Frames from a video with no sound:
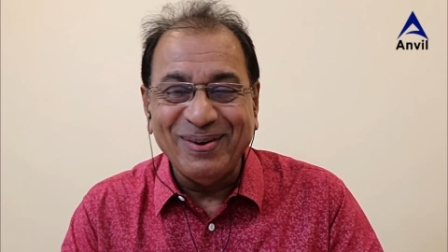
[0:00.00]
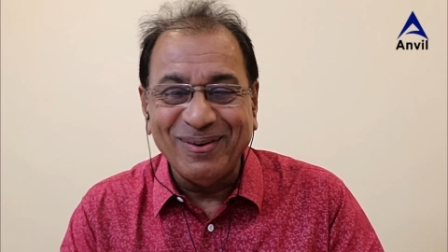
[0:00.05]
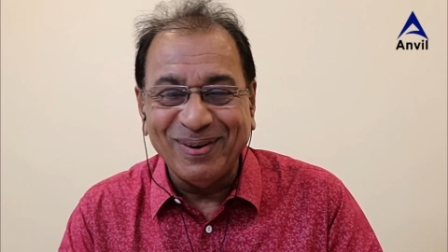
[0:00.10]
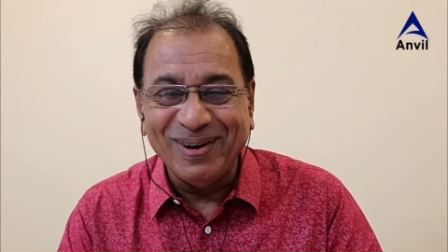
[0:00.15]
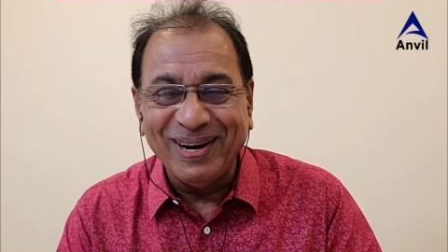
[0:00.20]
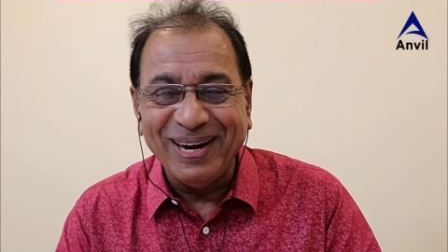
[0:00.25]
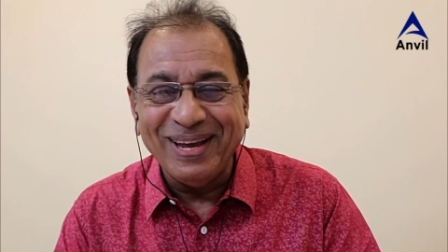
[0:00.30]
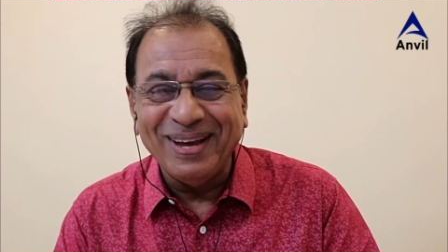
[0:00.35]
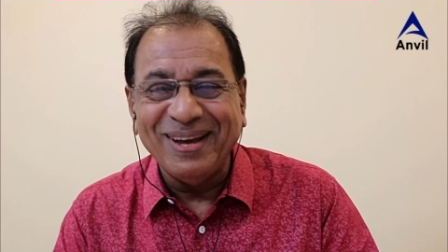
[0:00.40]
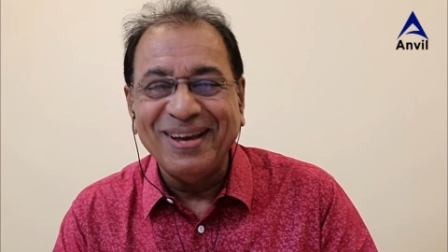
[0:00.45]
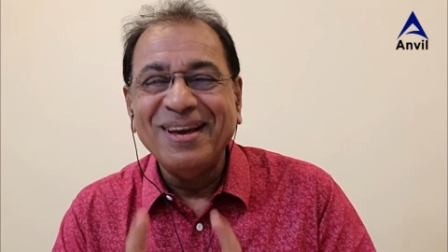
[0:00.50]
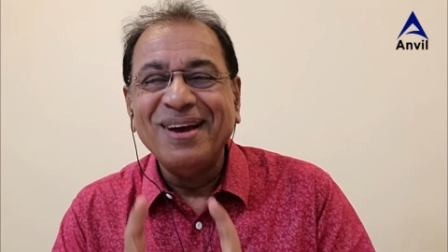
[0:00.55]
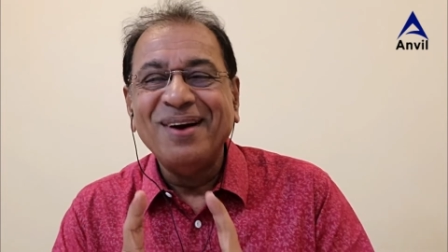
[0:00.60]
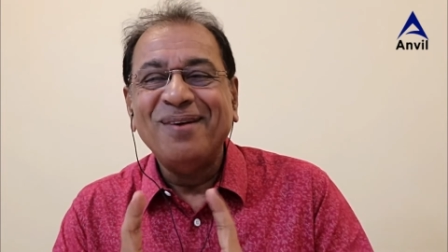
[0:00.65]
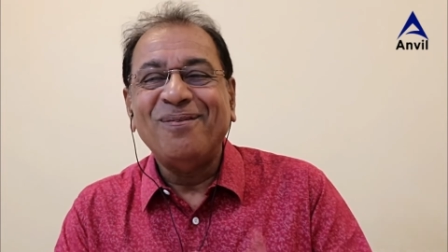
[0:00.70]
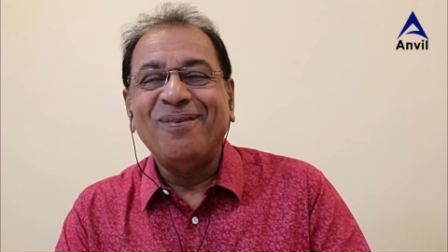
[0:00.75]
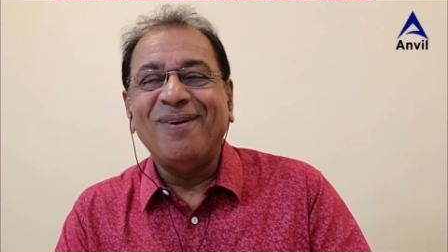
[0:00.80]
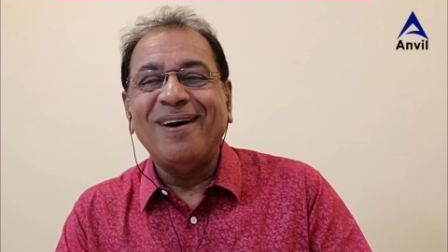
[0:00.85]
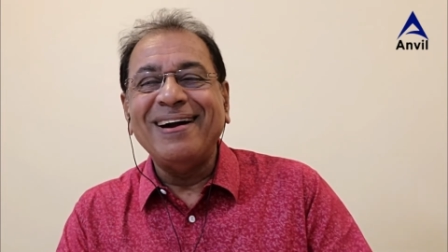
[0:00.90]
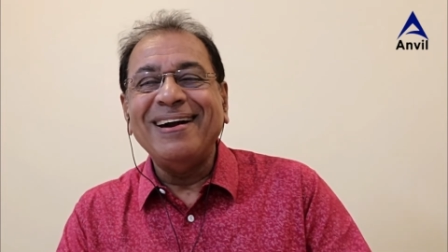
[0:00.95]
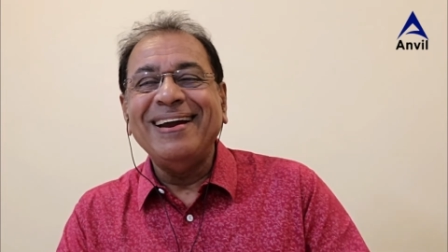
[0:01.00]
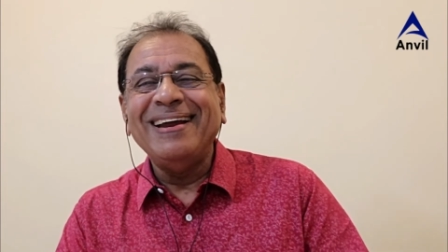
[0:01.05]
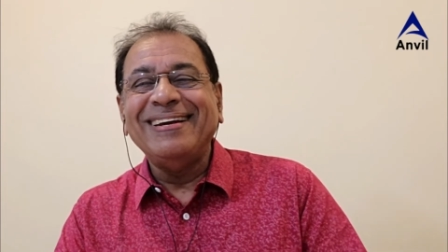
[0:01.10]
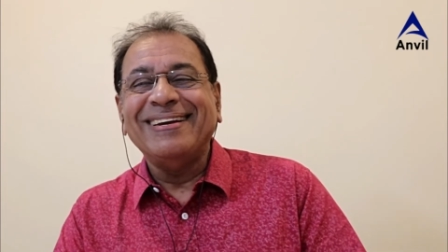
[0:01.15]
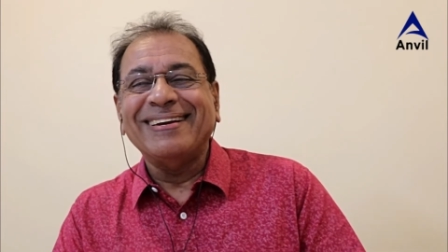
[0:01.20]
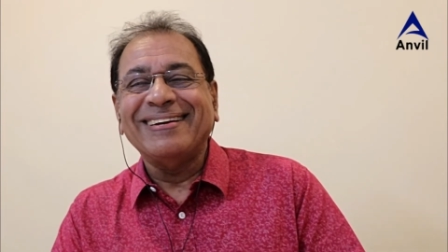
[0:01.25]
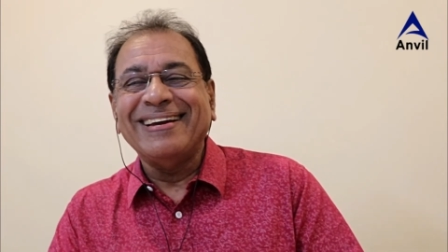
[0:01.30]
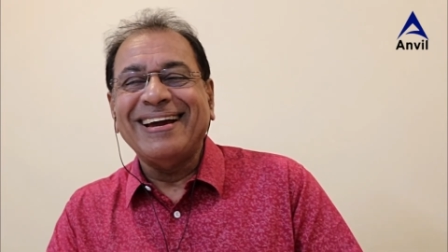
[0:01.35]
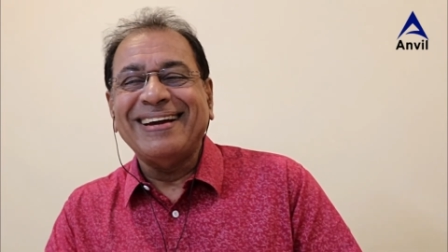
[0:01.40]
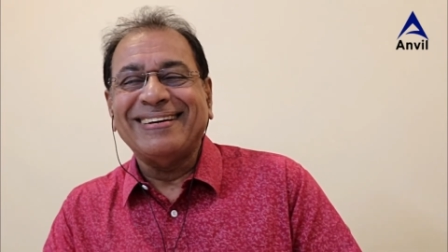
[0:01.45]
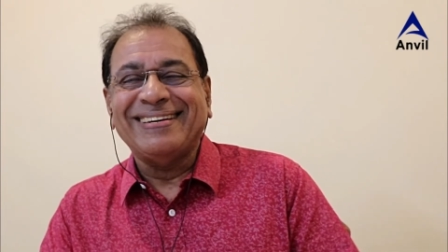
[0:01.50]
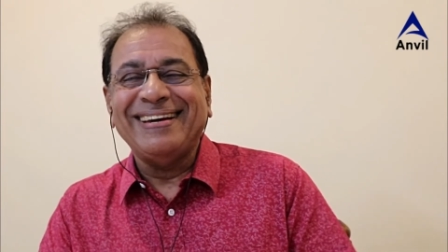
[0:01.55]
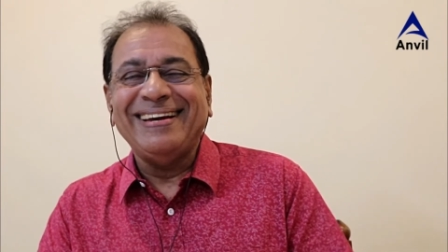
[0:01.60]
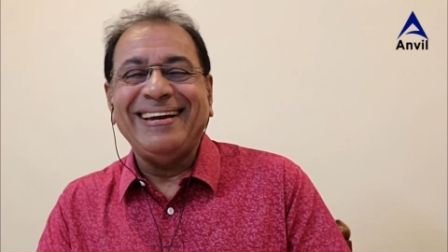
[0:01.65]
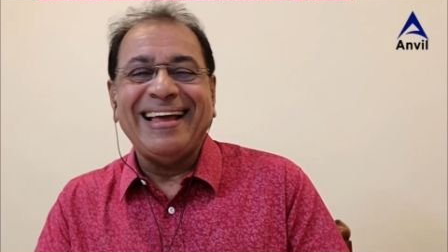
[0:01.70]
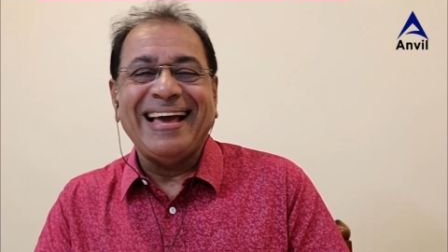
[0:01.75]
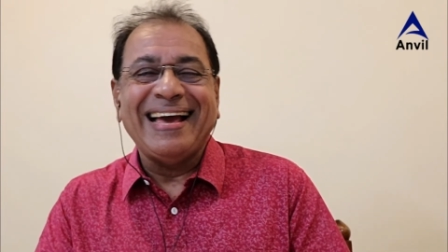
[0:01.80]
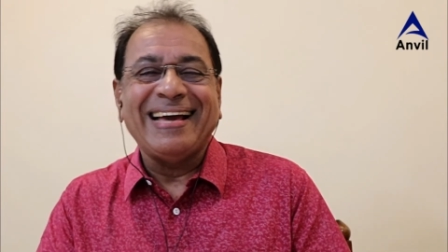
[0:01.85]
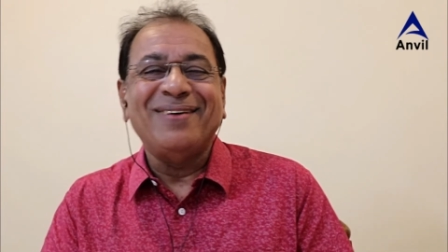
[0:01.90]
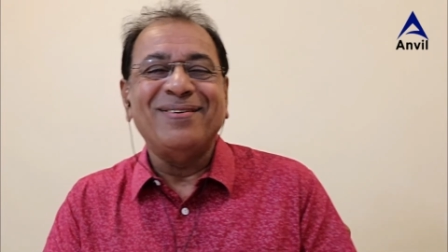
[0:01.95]
only one international
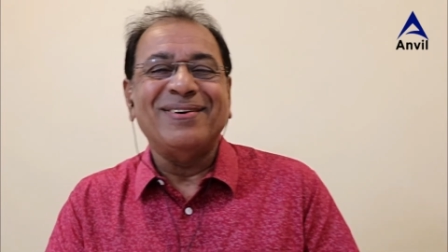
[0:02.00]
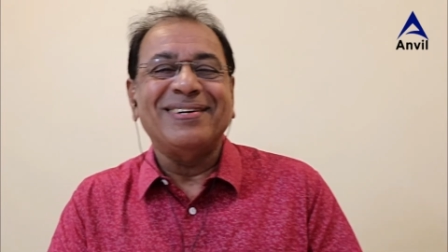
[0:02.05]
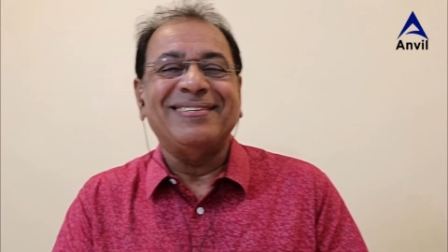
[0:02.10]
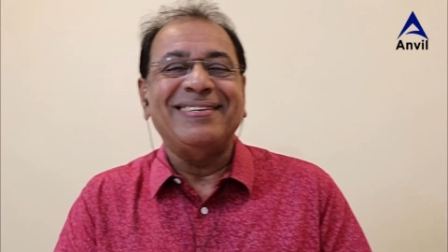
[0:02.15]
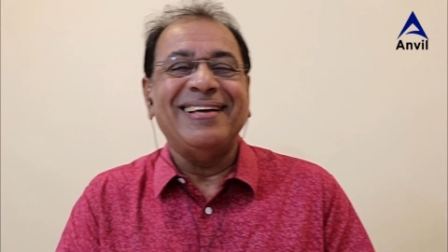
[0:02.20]
language,